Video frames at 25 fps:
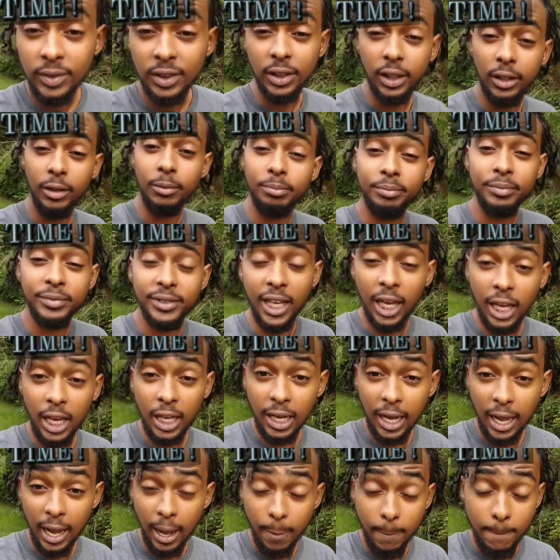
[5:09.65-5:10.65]
Yep, take a
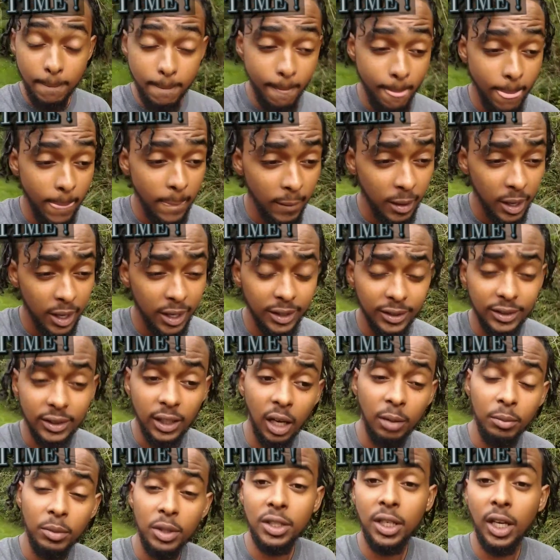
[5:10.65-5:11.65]
nap. It's
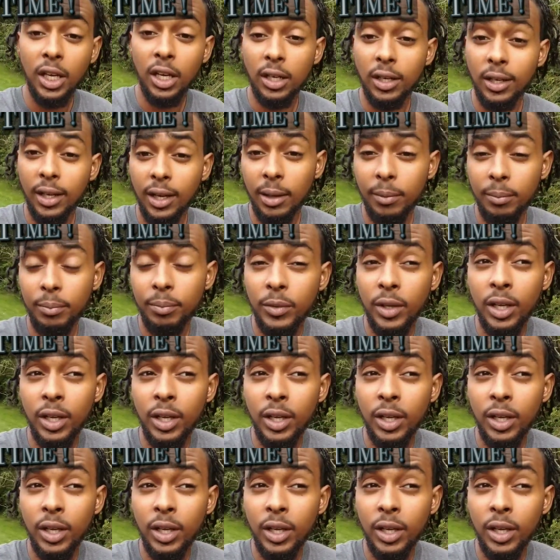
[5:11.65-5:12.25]
time to take a nap.